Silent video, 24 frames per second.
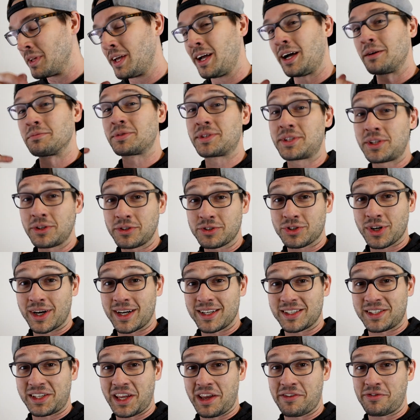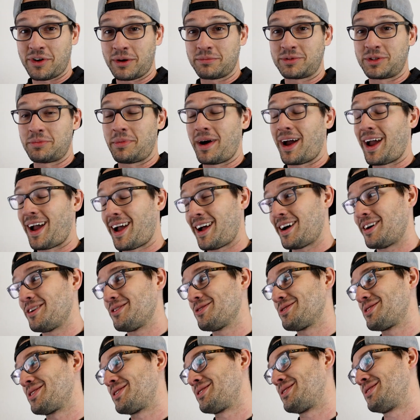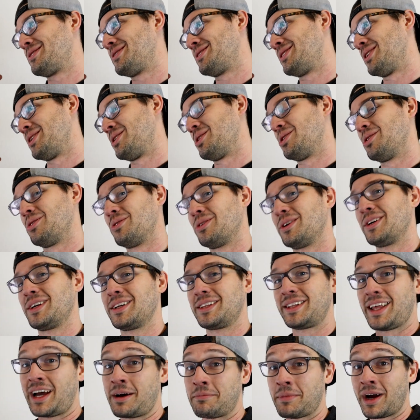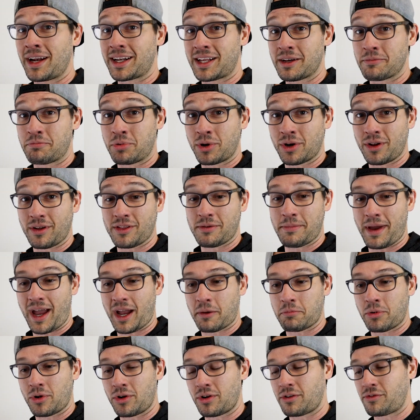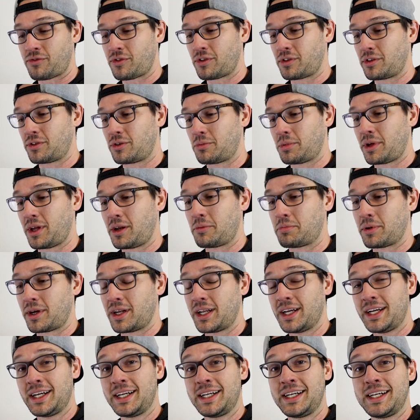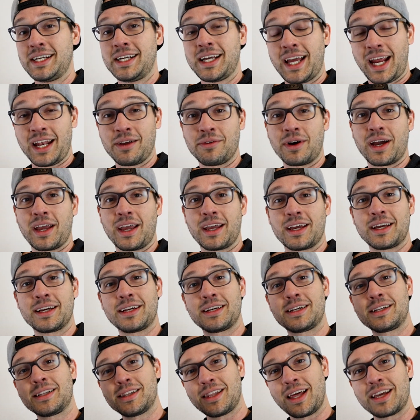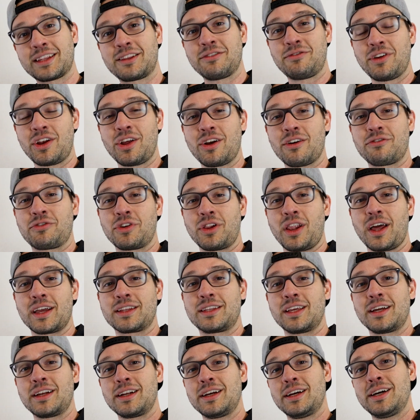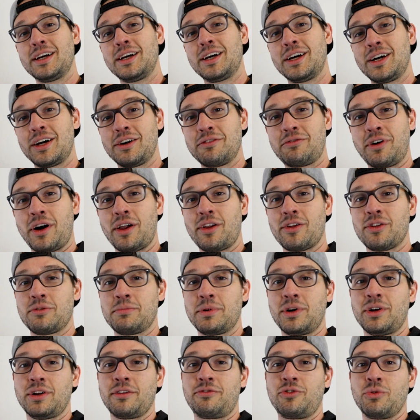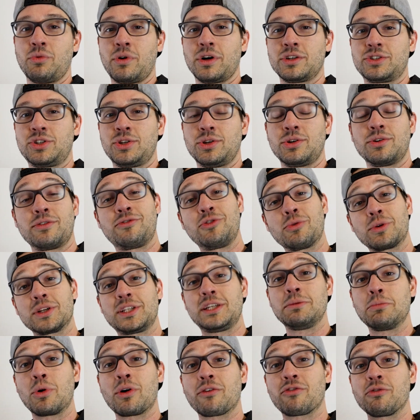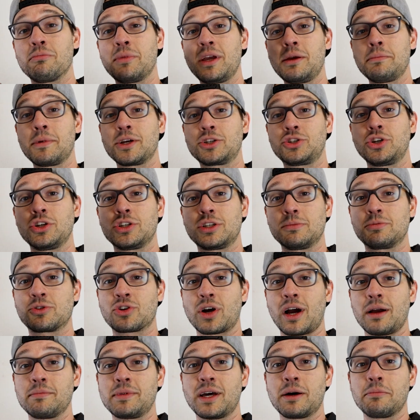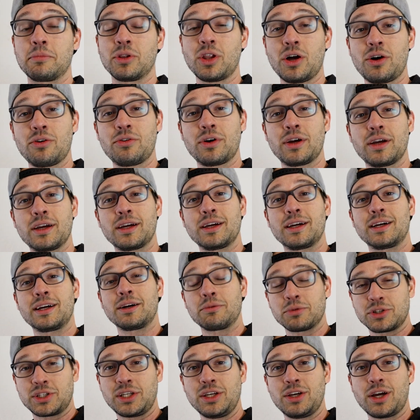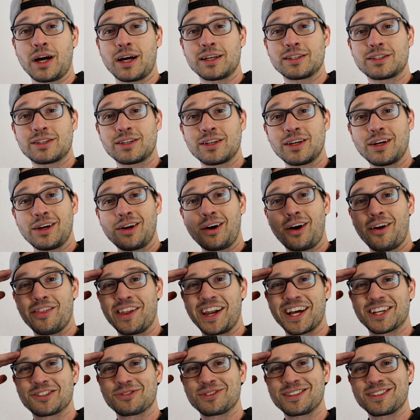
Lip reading: I'm still trying to save up to buy a house, so that might get put on the back burner for a little bit. But anyway, like the video if you liked it. Follow the build if you want to. If you want to see more from me, make sure you subscribe down below, and we'll see you guys on the next